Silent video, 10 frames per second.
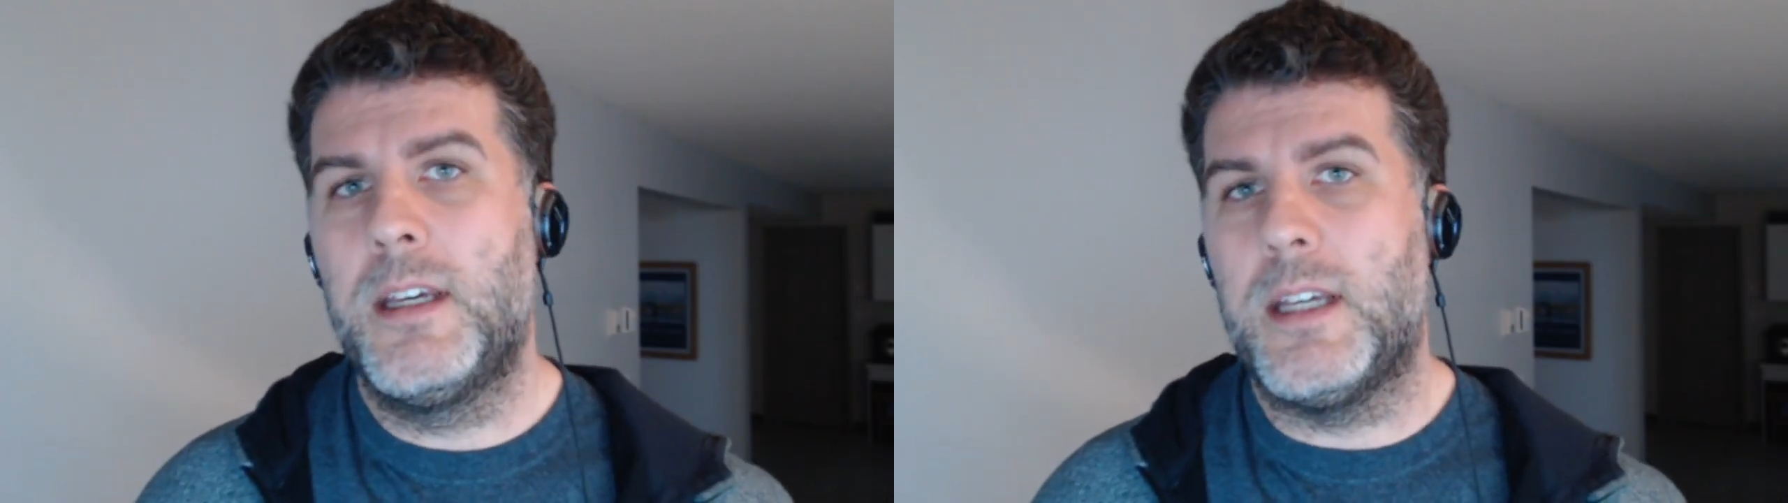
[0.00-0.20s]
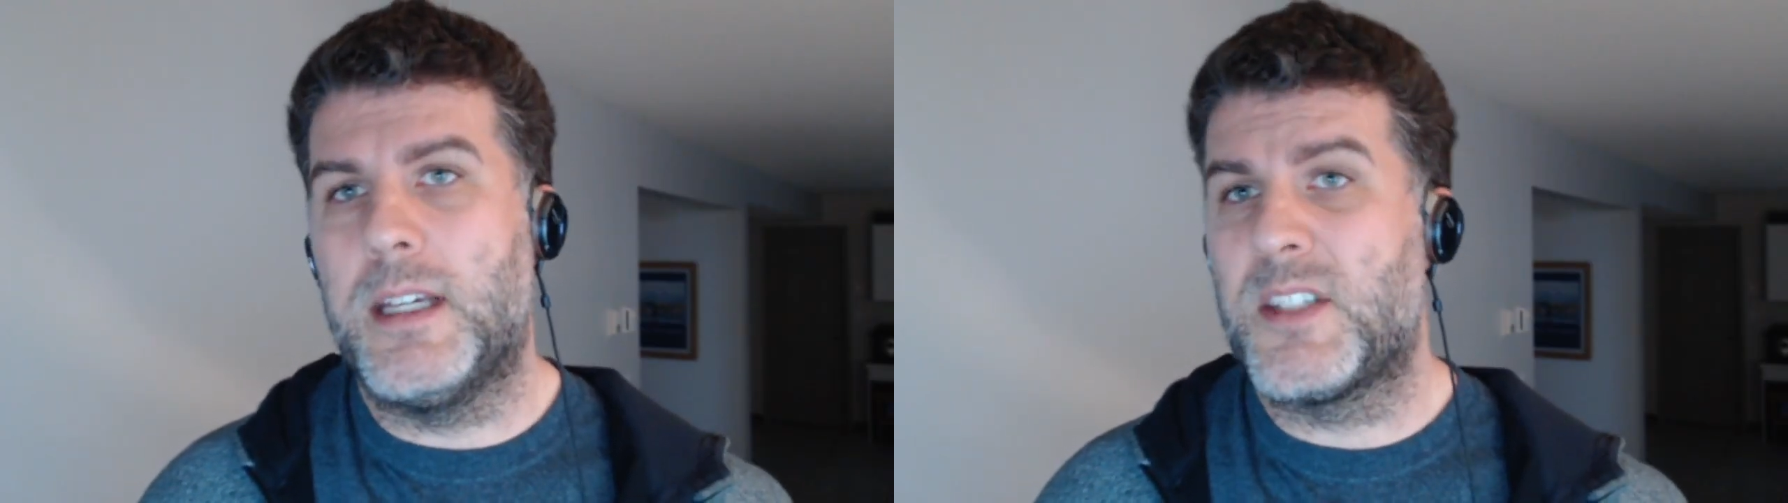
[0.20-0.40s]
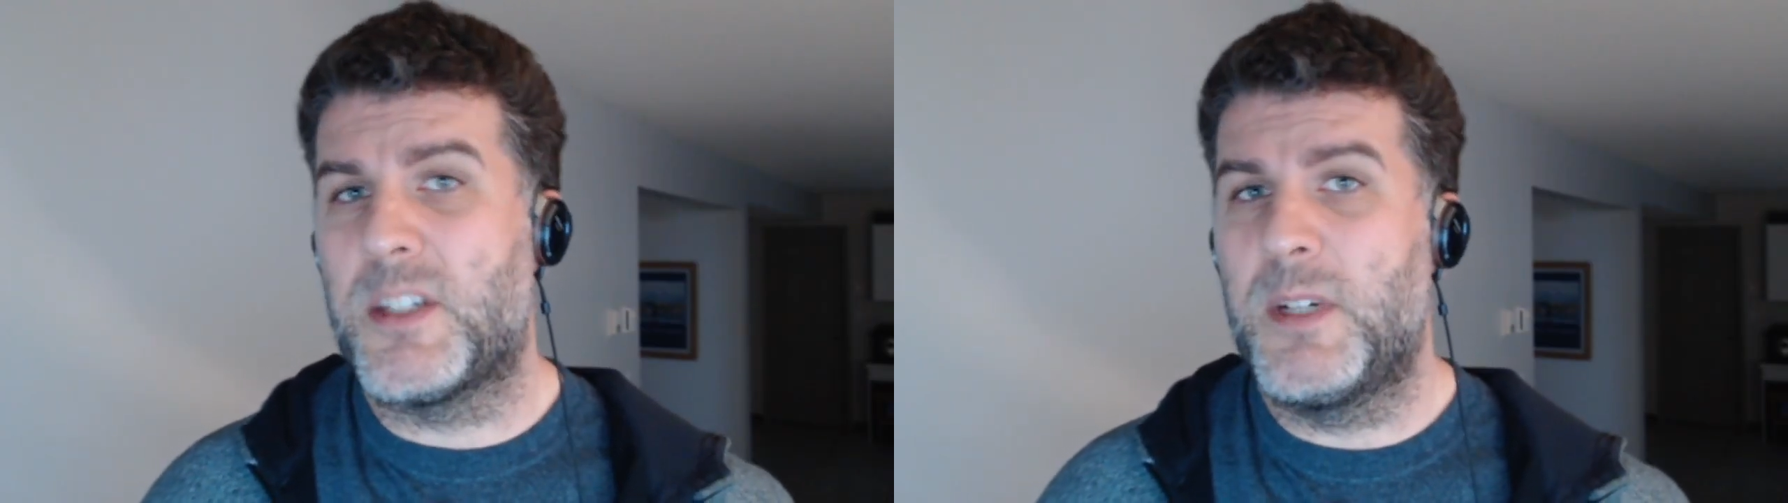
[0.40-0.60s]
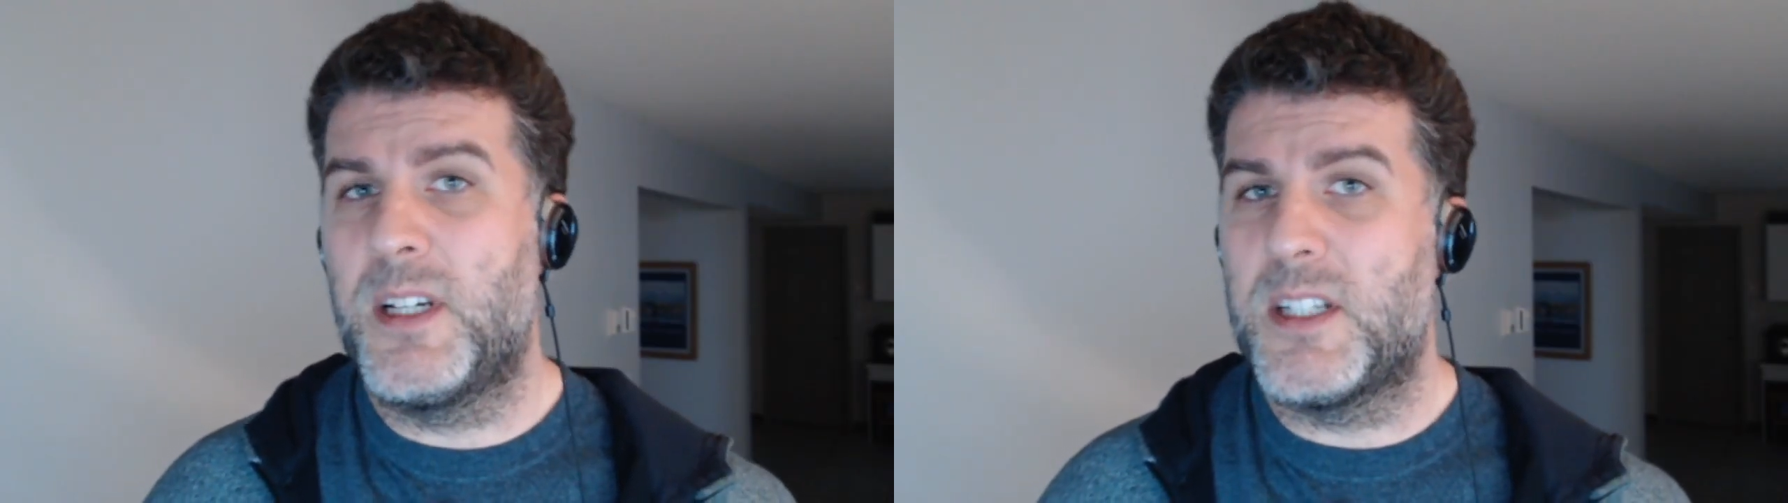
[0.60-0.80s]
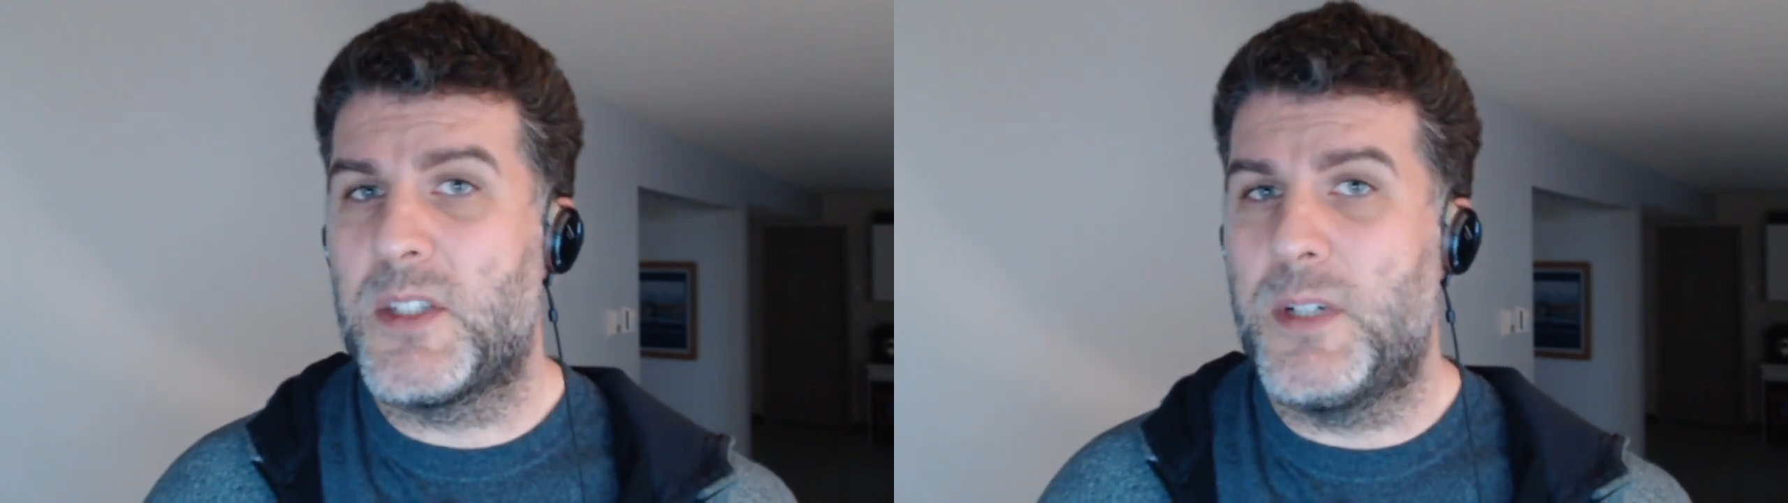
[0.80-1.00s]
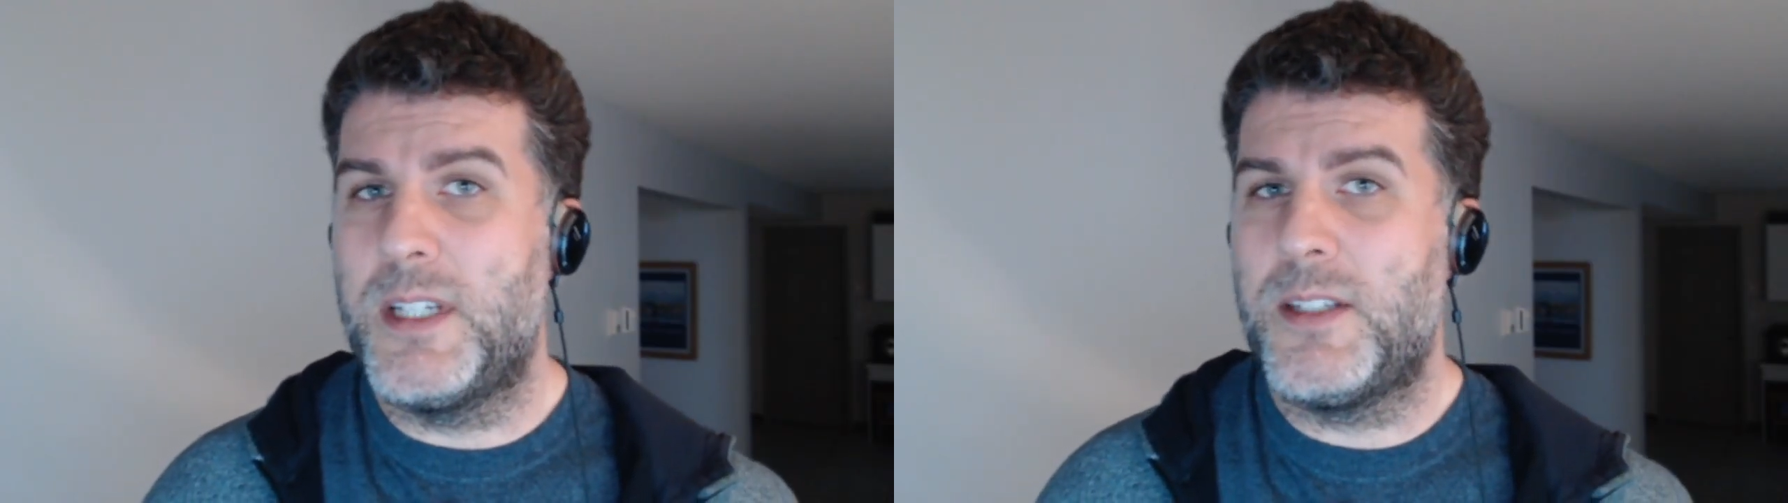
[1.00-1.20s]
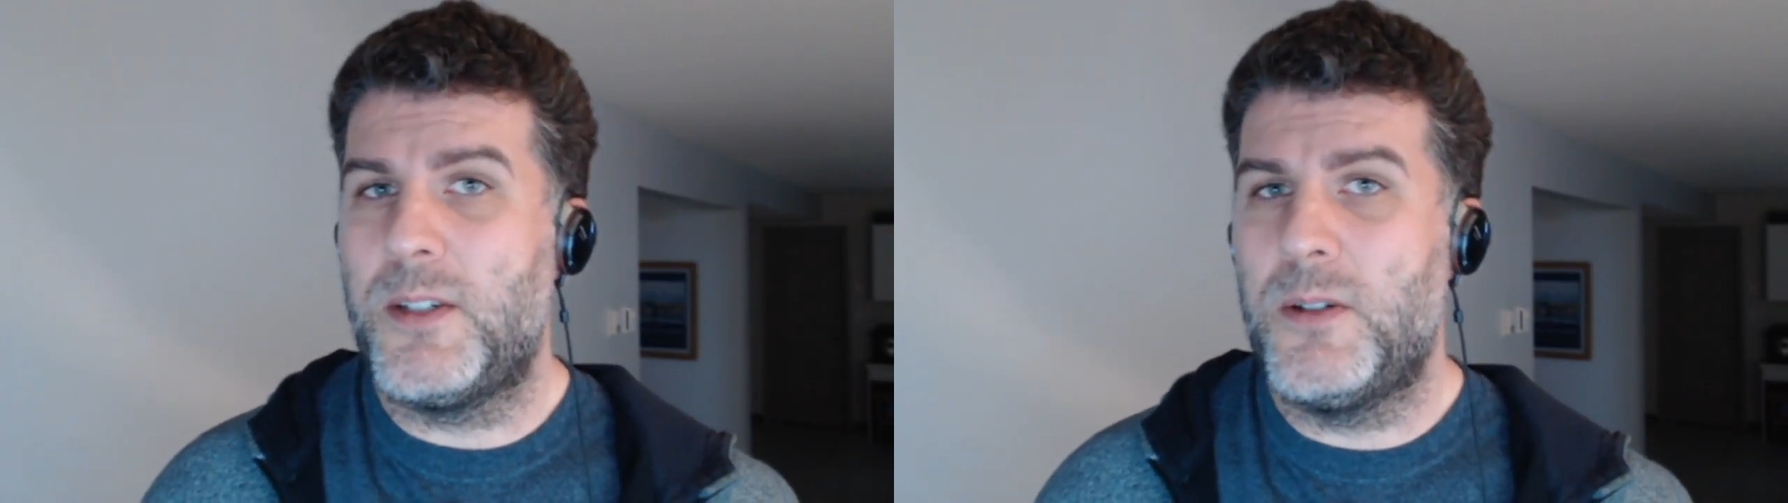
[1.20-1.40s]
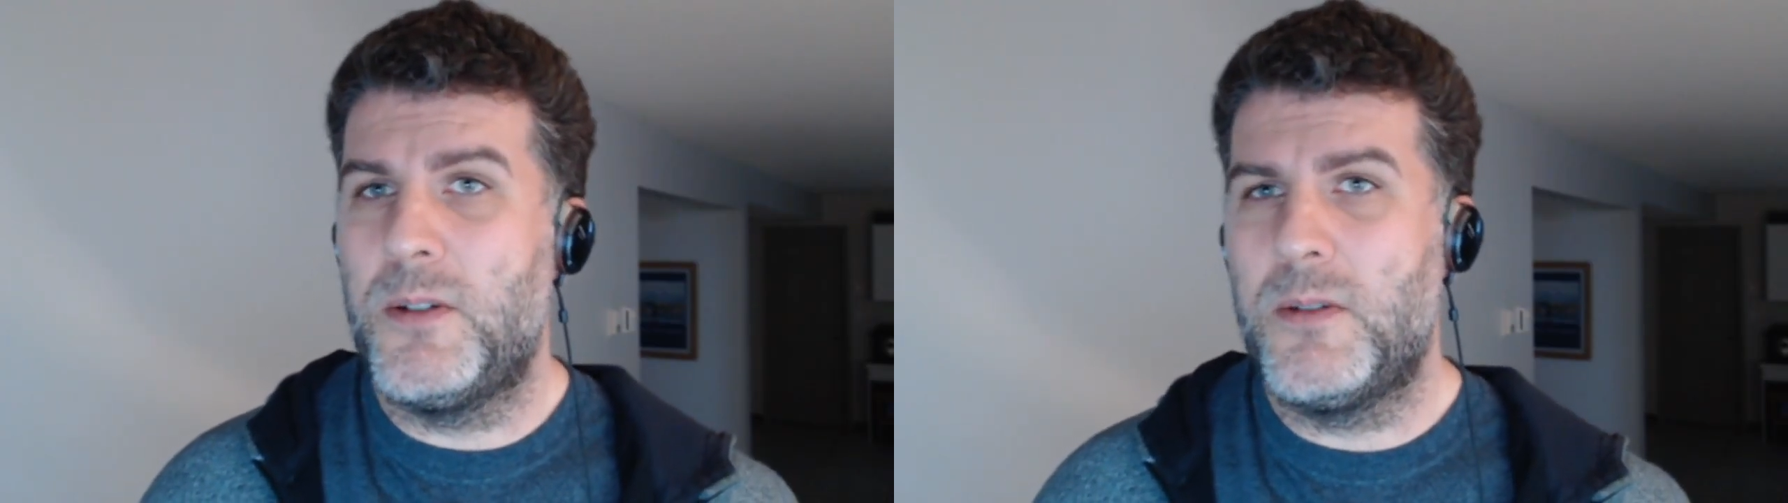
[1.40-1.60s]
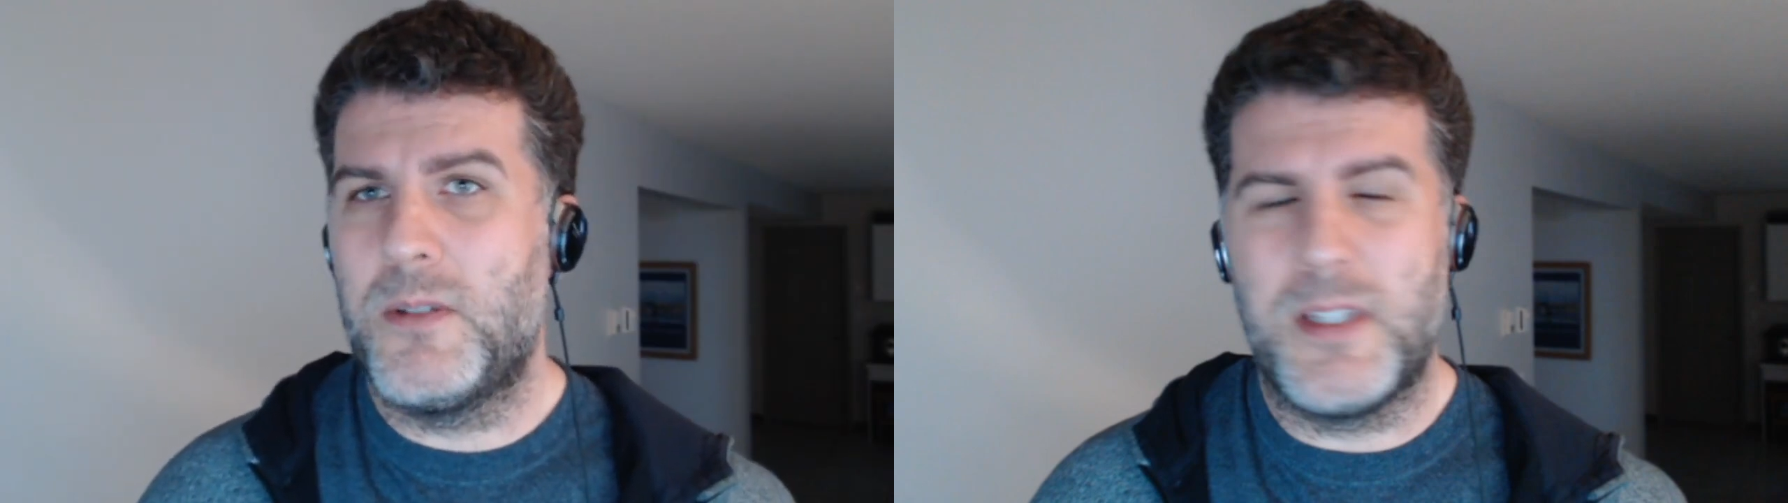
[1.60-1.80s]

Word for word: And someone got a 22,